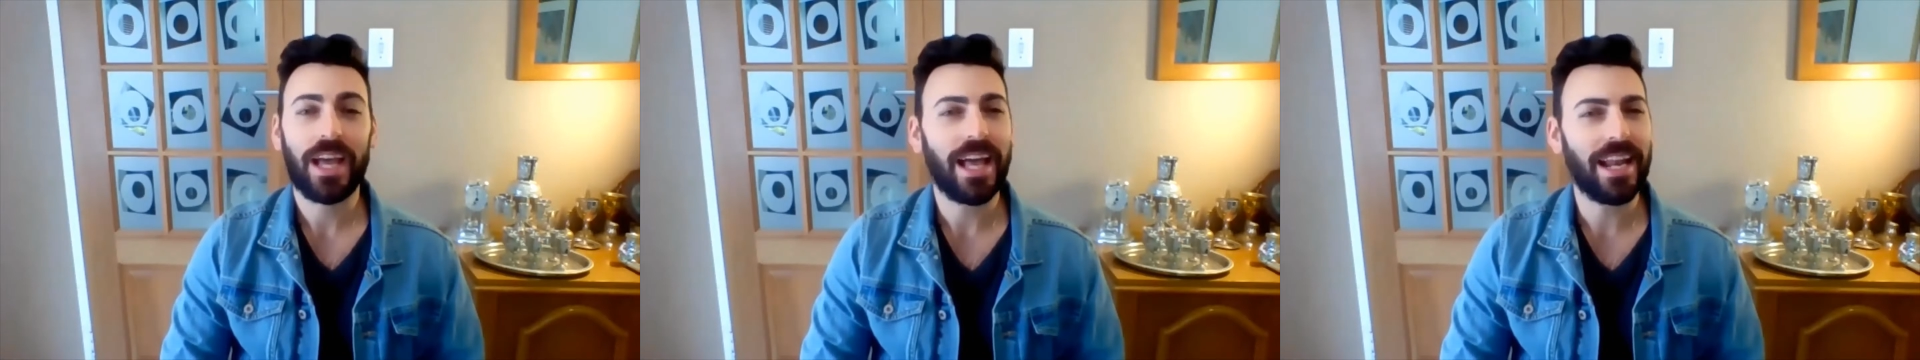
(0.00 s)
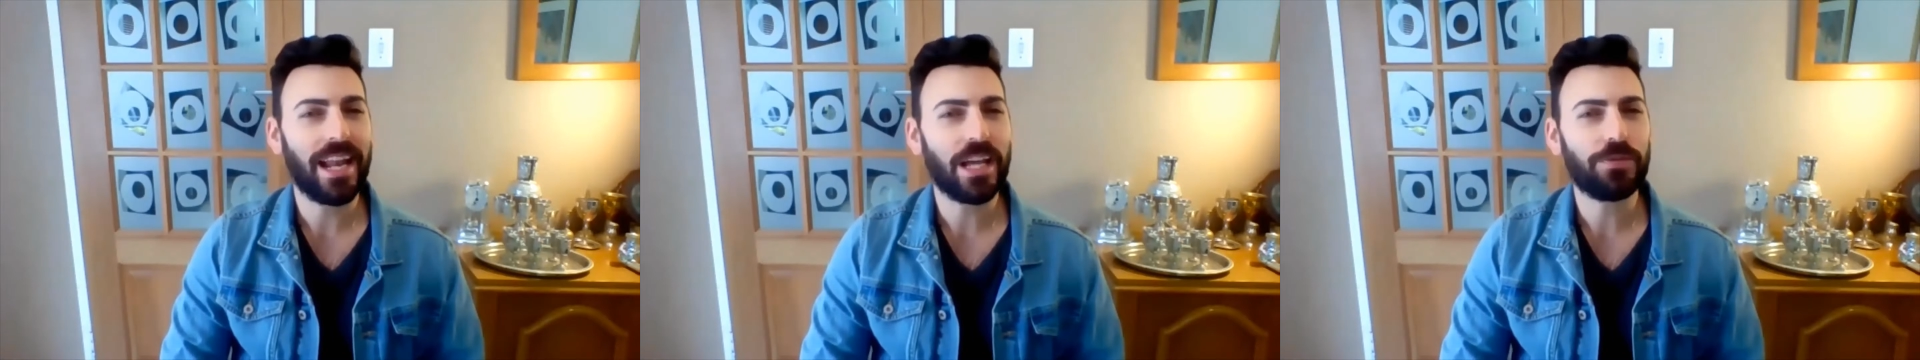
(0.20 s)

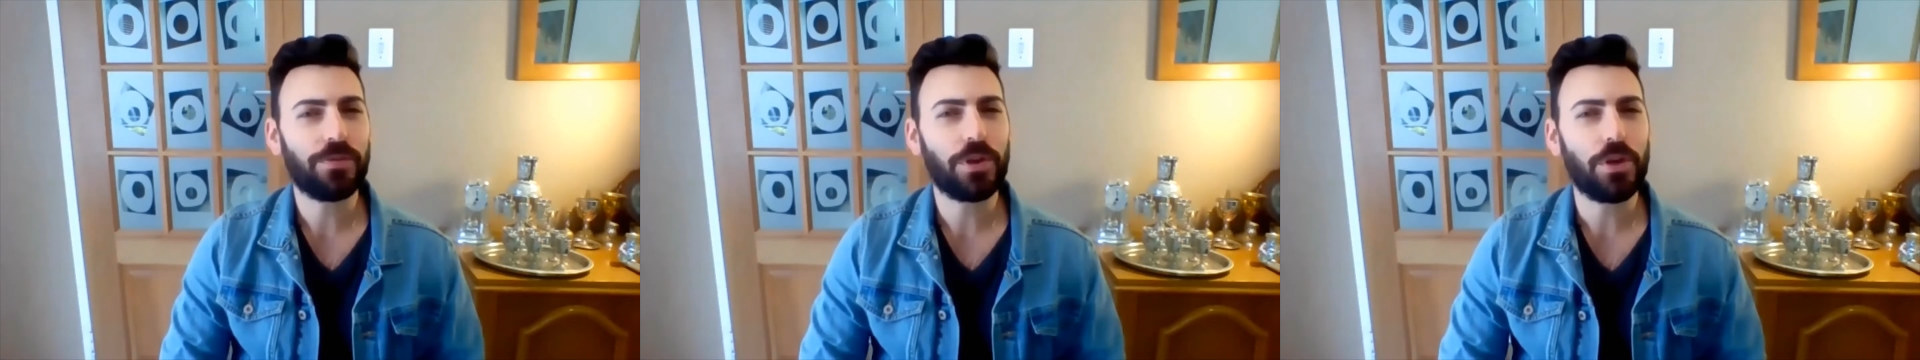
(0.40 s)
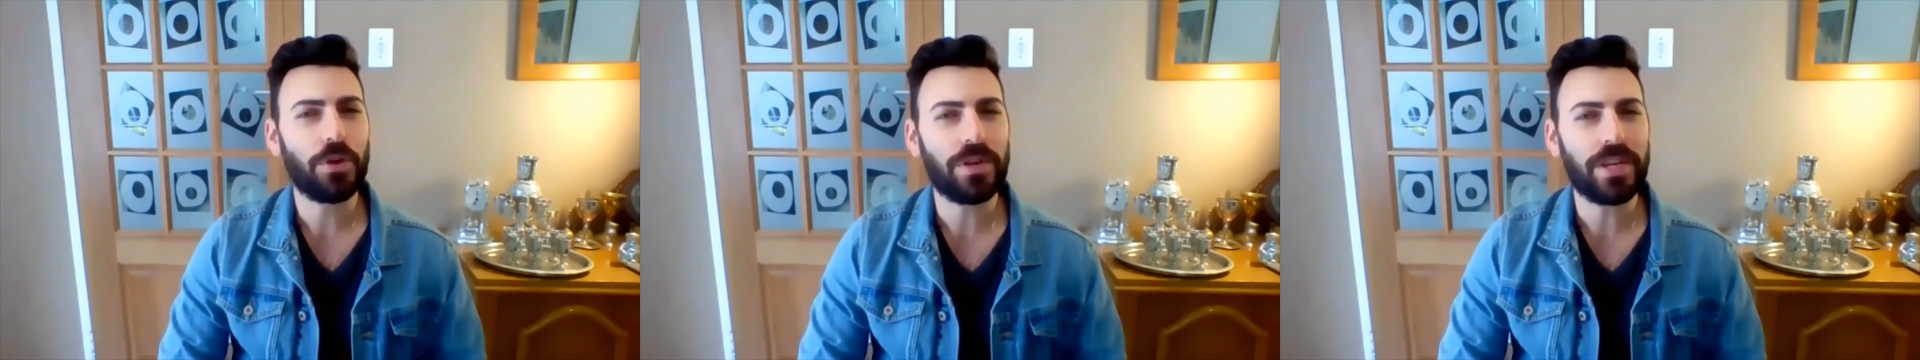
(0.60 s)
allows for
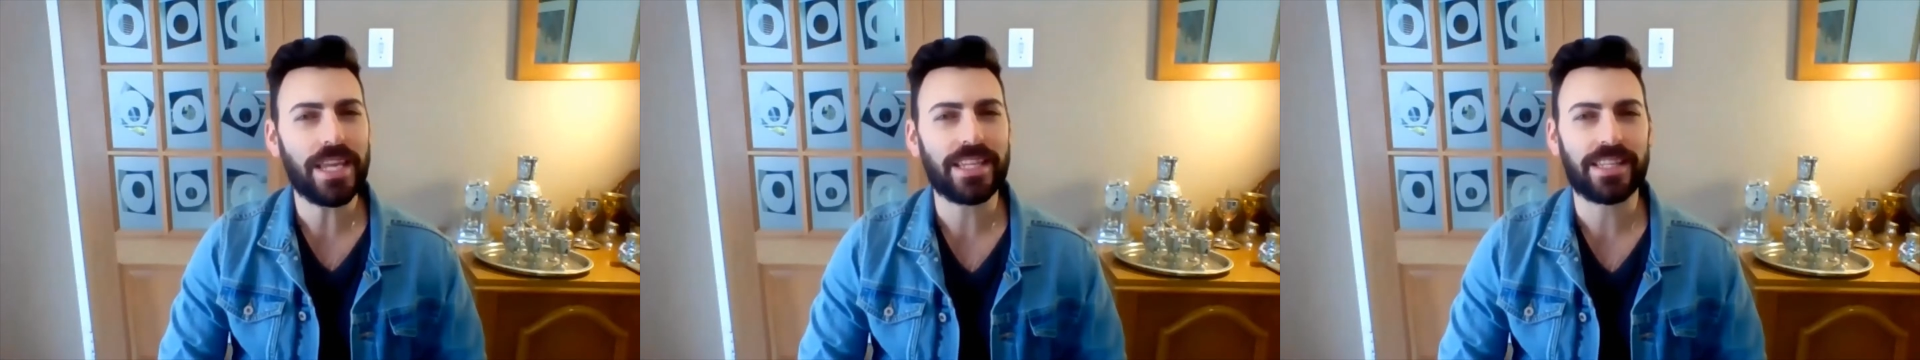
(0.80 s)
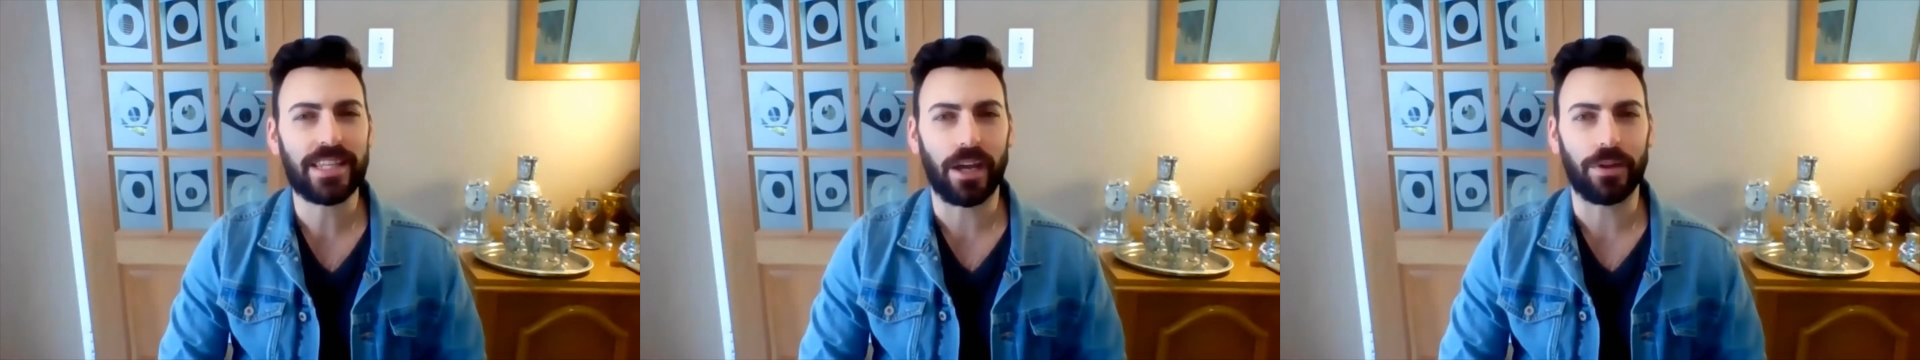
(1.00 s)
a
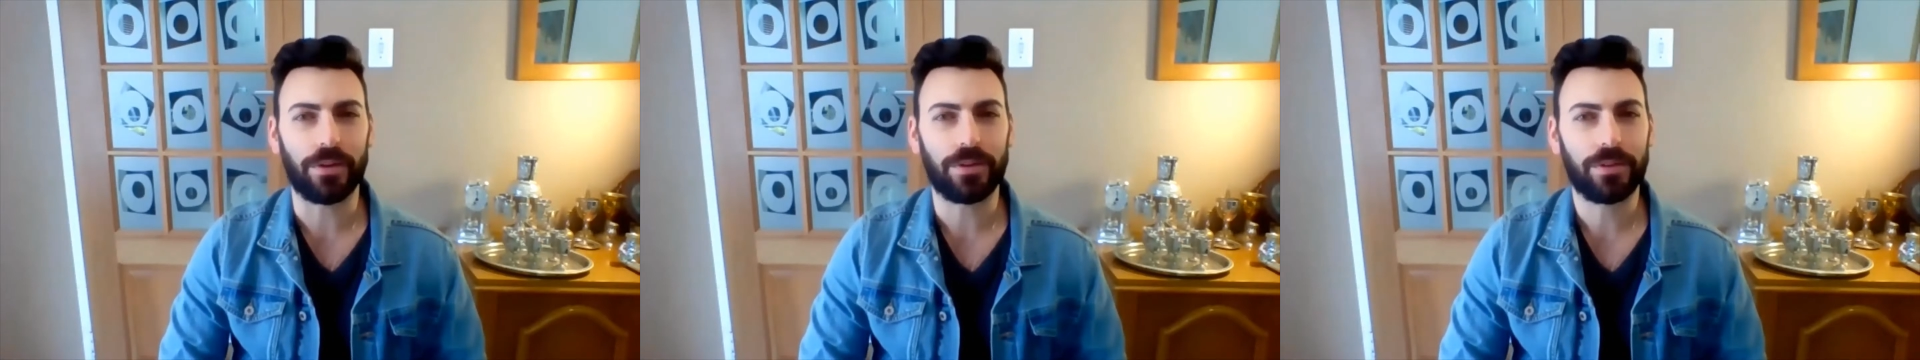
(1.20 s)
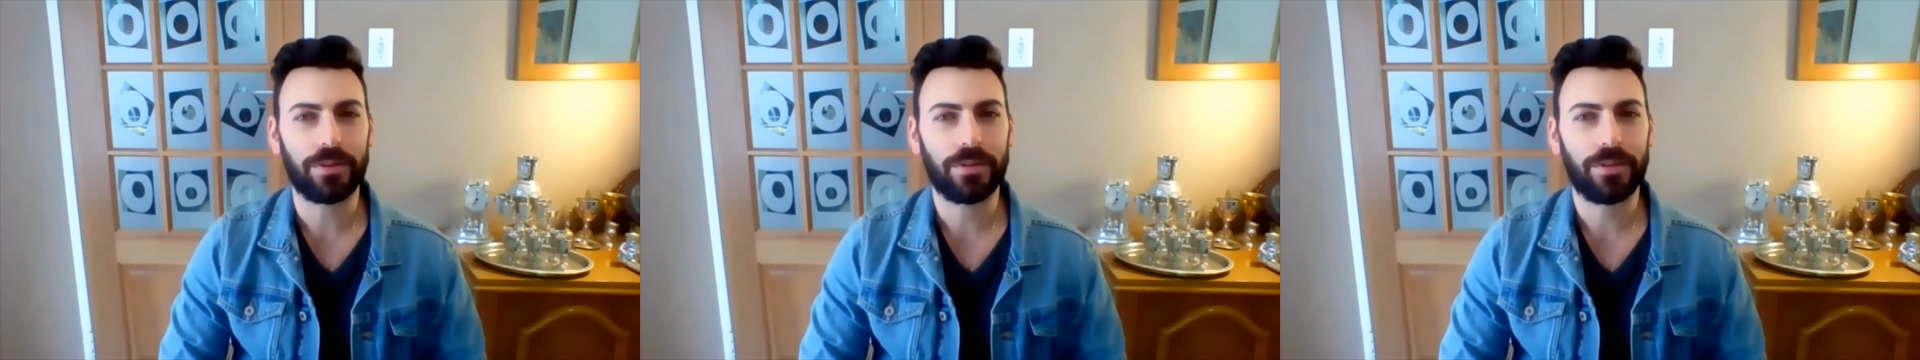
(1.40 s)
unique sound.